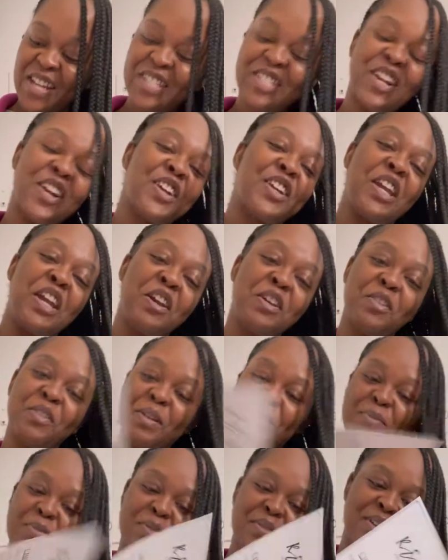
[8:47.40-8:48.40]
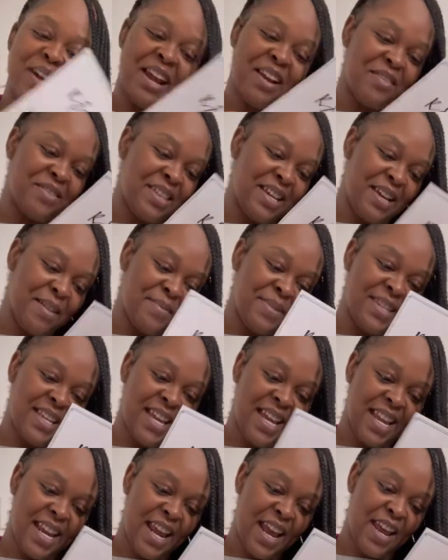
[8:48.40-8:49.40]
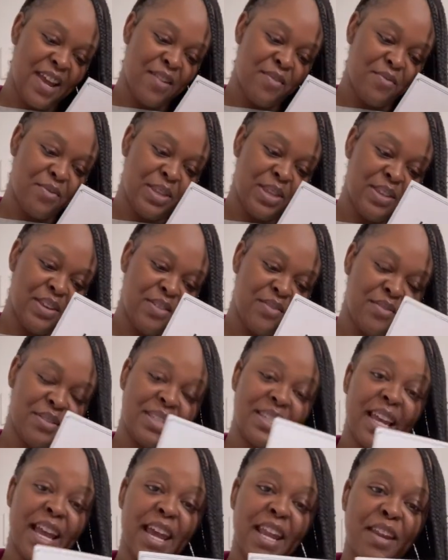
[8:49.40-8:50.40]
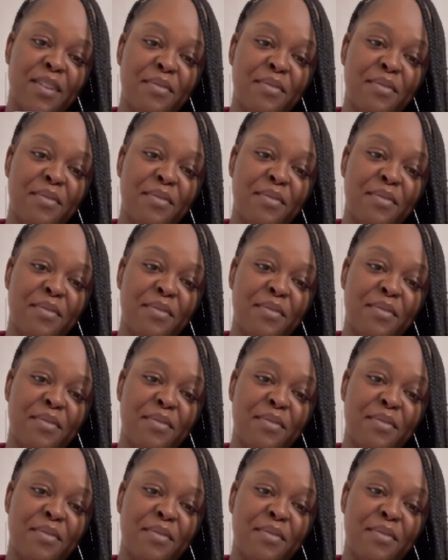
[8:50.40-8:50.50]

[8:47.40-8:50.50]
Charcuterie board. I don't think I'm saying that with it saying it